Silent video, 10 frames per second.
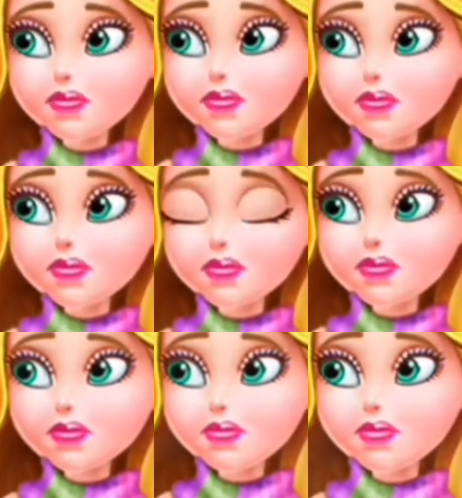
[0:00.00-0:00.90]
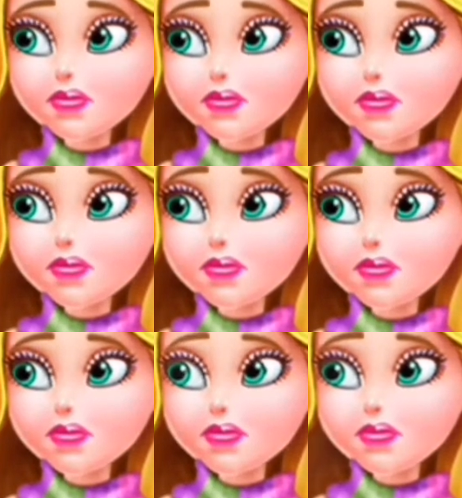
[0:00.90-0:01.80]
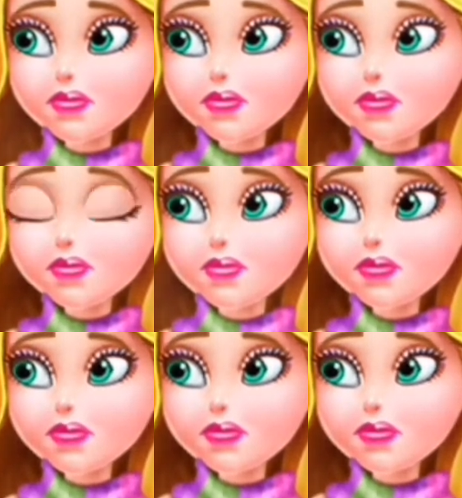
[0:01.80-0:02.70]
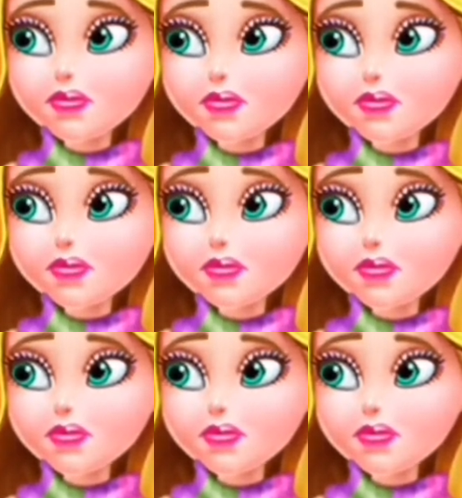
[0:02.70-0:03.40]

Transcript: [no speech]